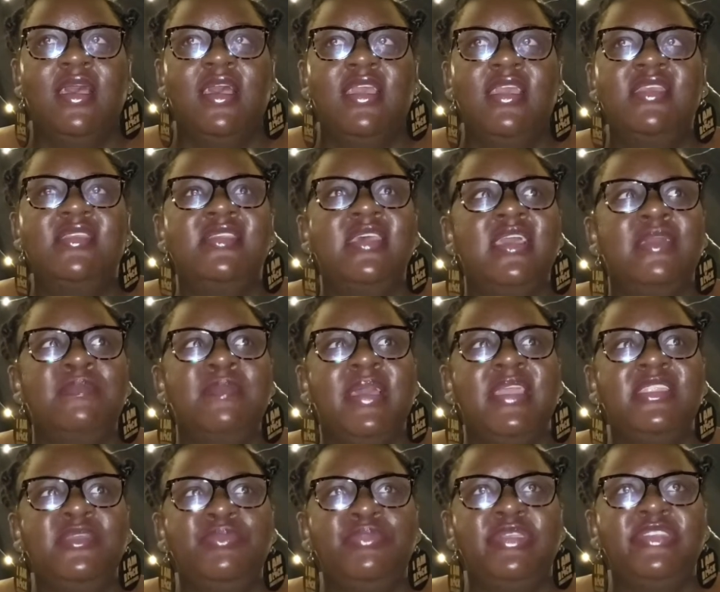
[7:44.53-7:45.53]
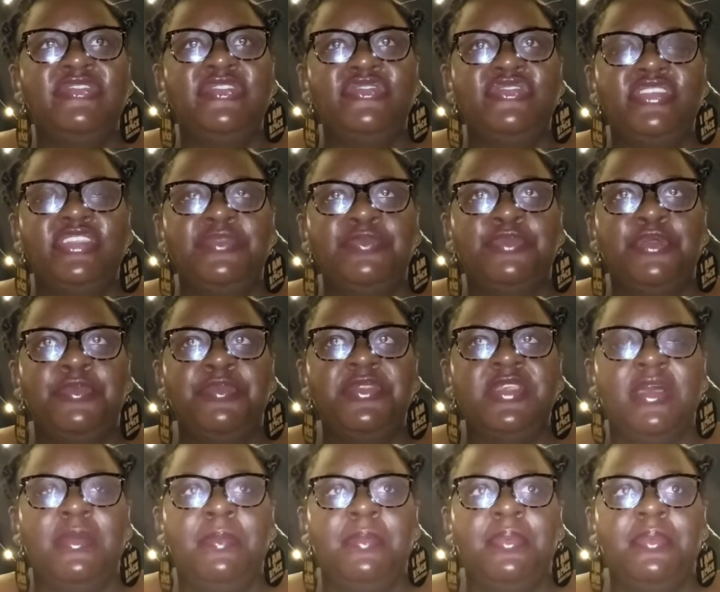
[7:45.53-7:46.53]
It's like my depression just pops
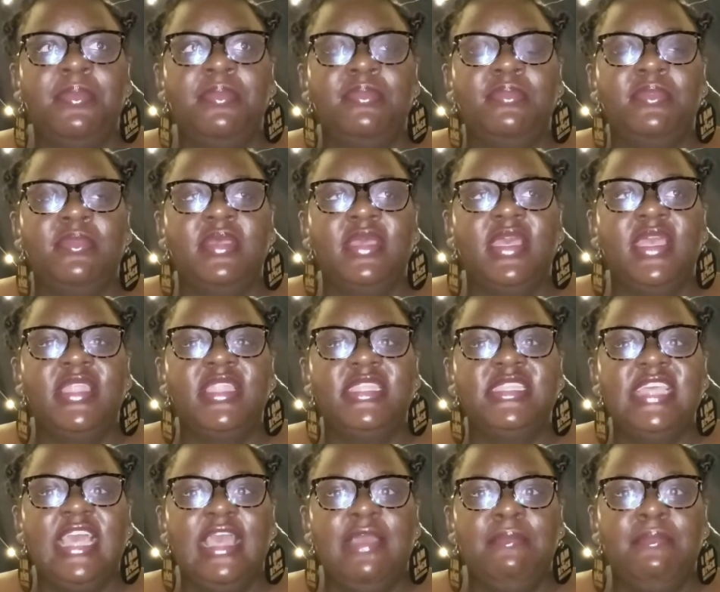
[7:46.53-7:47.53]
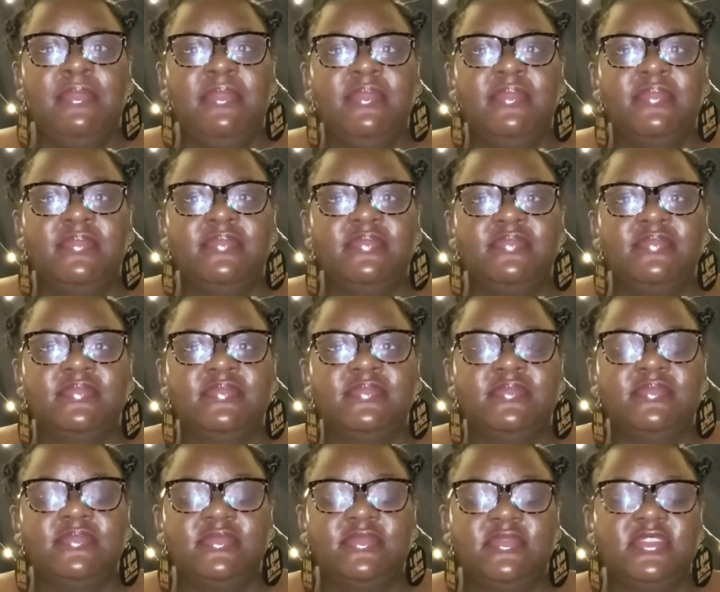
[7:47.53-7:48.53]
up anytime.
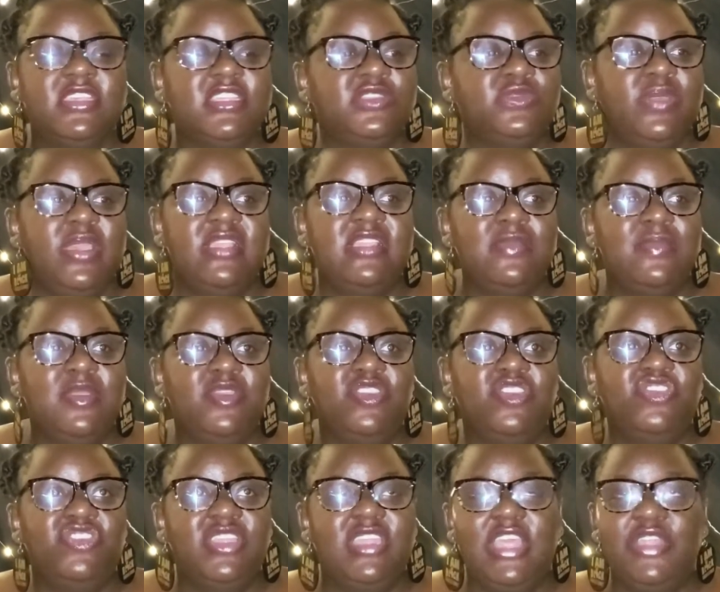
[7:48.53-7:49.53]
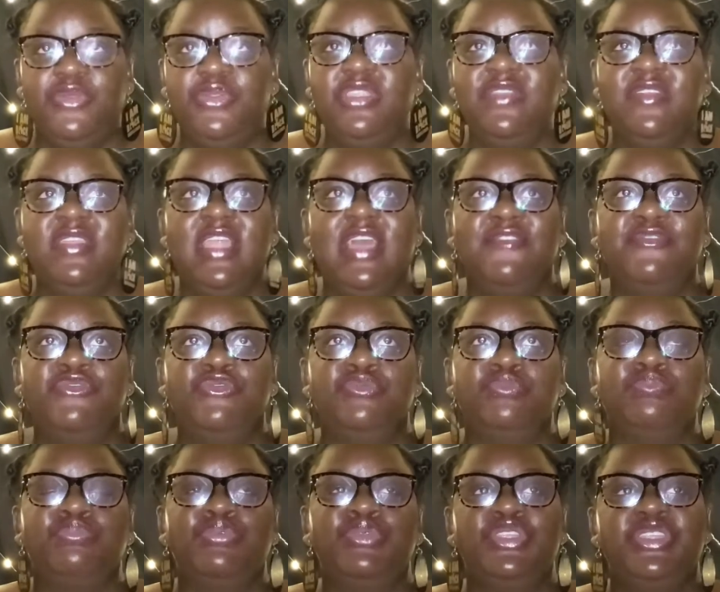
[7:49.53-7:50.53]
That's why it's a magician. I don't even have to
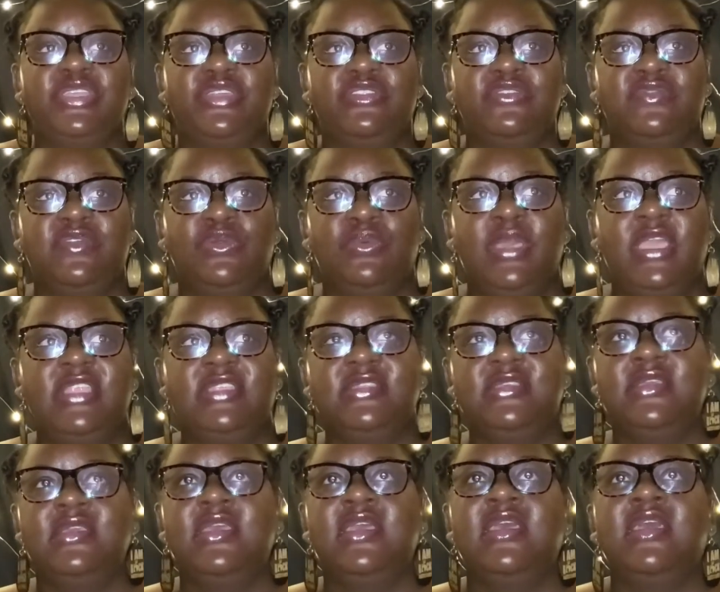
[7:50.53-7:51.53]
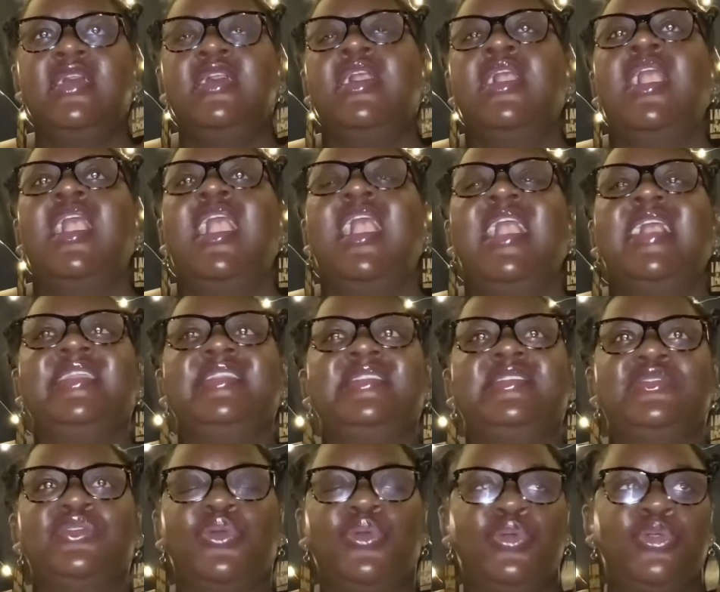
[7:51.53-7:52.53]
pull it out of a white heart
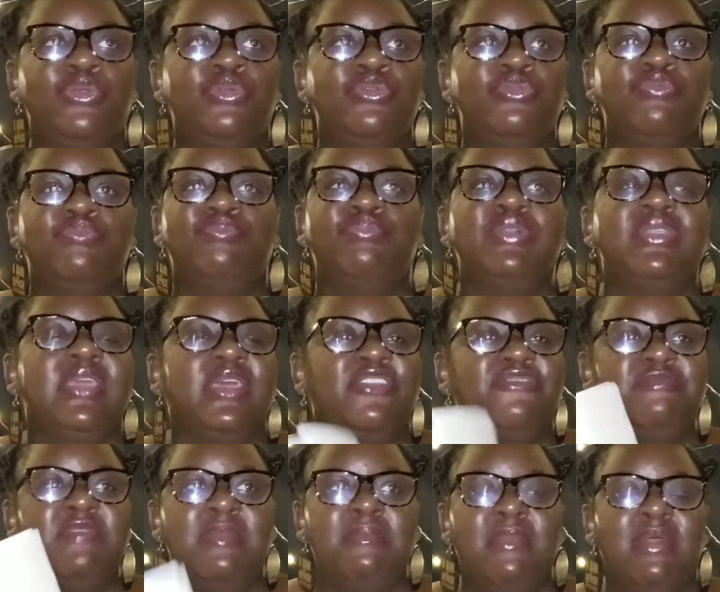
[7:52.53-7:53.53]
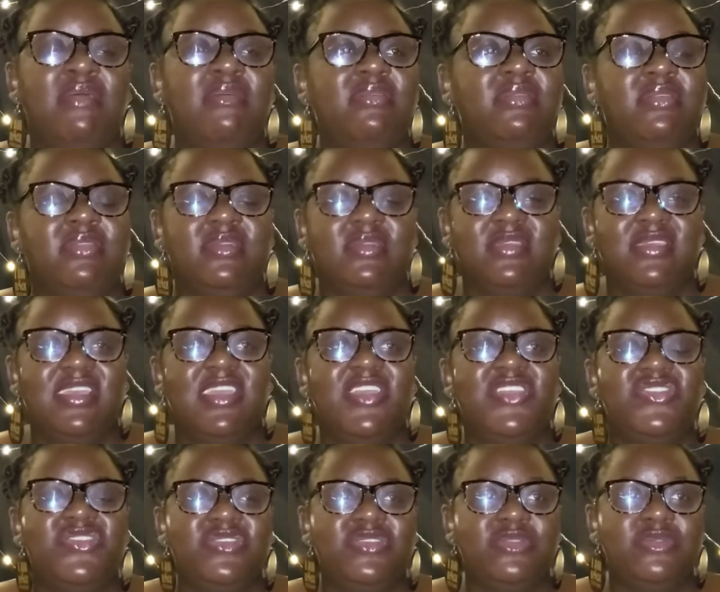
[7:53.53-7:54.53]
or pull it out of my mouth. It
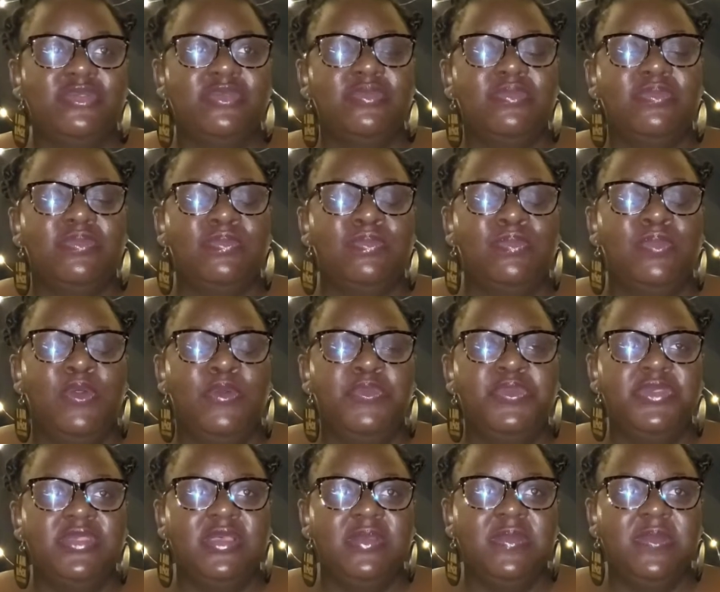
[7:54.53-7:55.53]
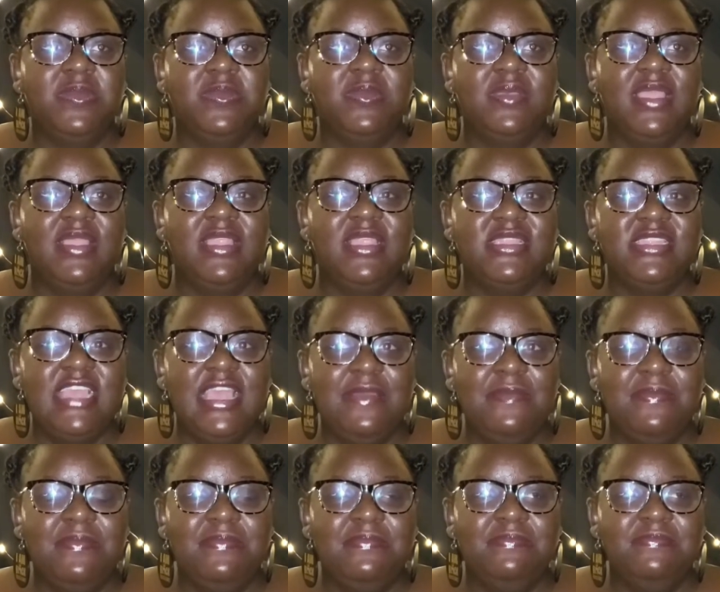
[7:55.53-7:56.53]
just pops up anytime.
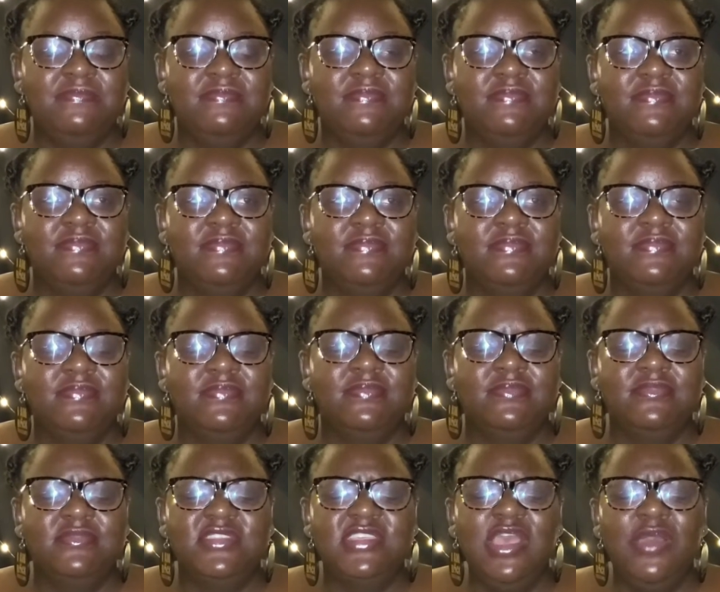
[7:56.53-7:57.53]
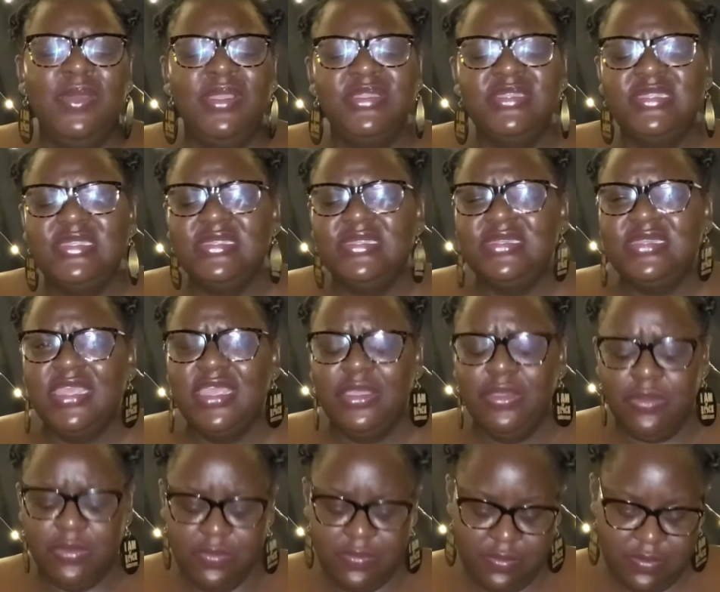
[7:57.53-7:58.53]
So I want to stay
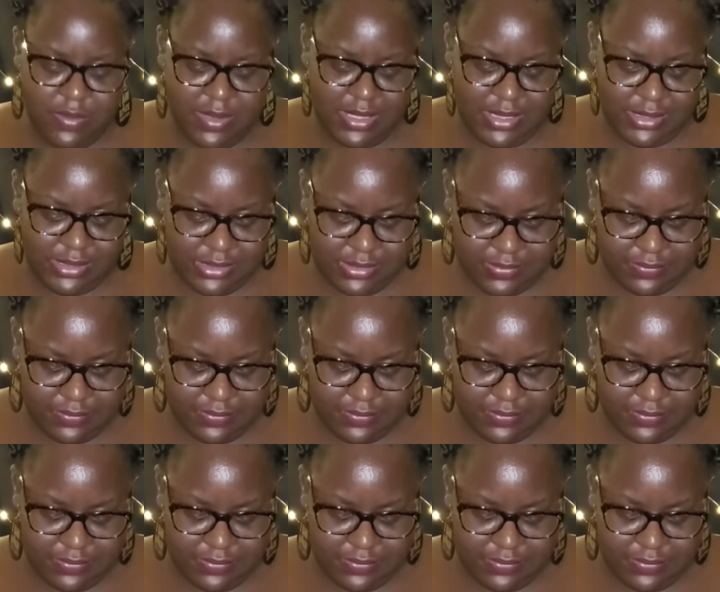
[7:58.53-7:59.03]
home, but